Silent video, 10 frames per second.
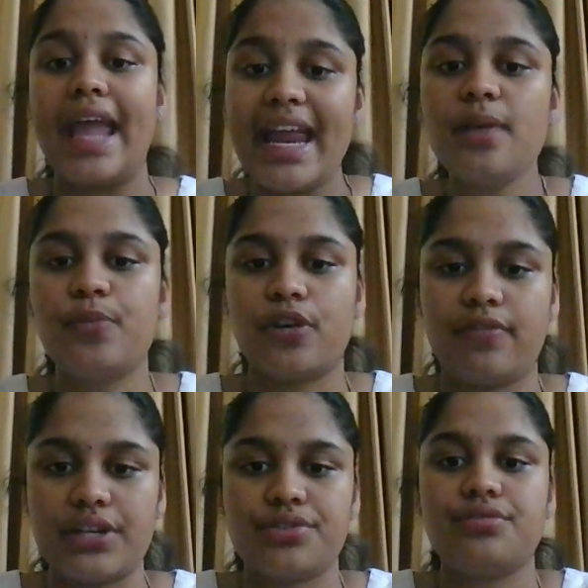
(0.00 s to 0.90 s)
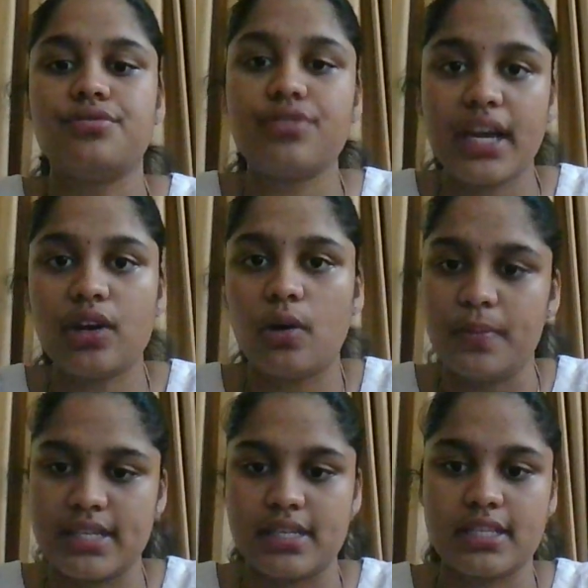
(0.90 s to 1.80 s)
any profession, trade or
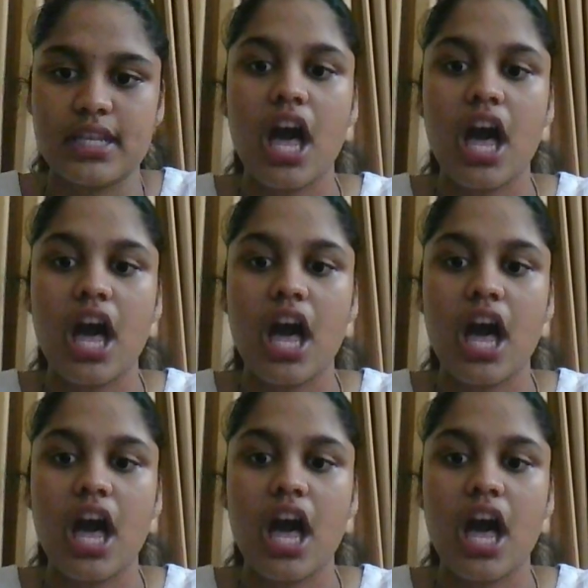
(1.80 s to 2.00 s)
business.